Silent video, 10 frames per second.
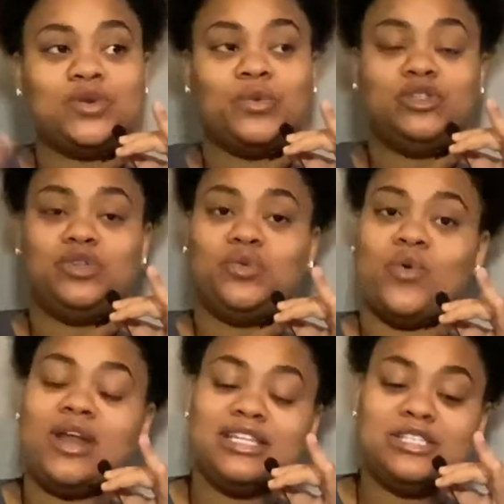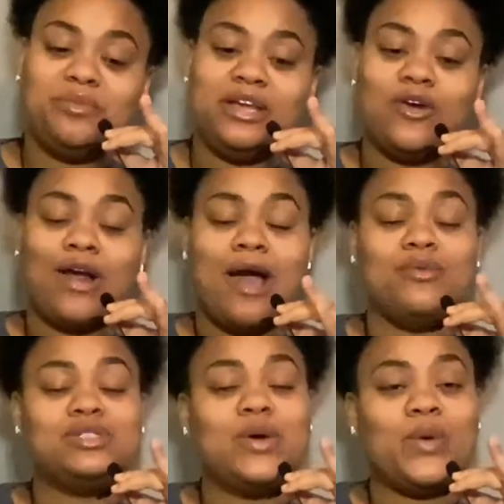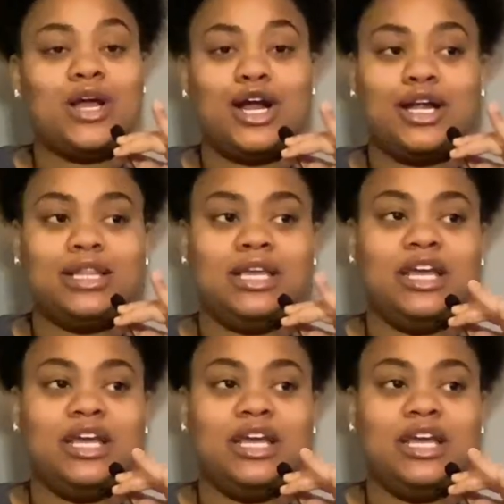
or what you want it to be, or how it's going currently.